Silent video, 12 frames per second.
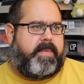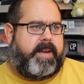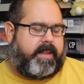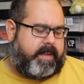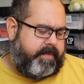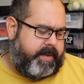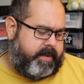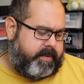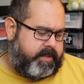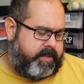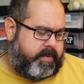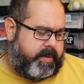money,
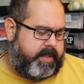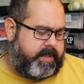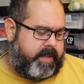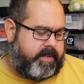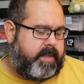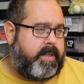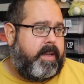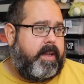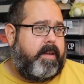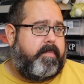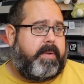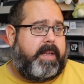$11.20
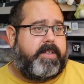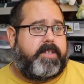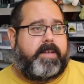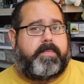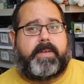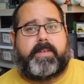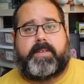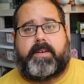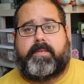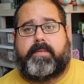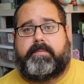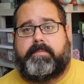plus shipping,
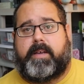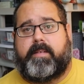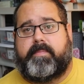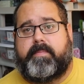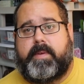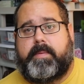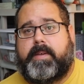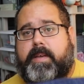so um, maybe